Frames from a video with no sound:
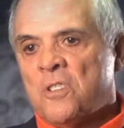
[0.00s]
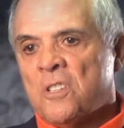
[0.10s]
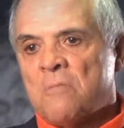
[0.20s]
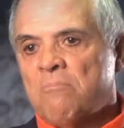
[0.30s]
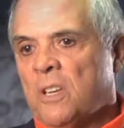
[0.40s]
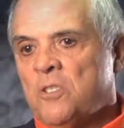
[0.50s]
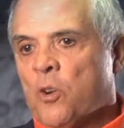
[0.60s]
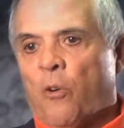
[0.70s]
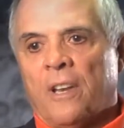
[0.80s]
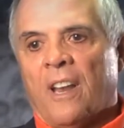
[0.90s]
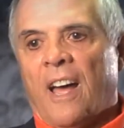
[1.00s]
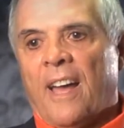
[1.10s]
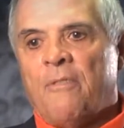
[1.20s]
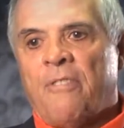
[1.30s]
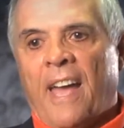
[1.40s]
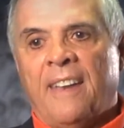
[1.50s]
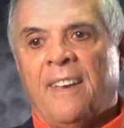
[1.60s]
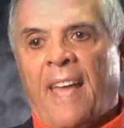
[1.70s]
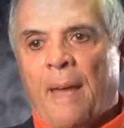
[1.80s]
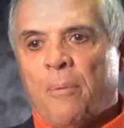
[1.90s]
just enjoying life, fat and
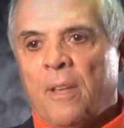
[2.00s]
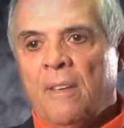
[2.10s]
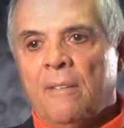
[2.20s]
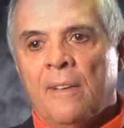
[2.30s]
happy,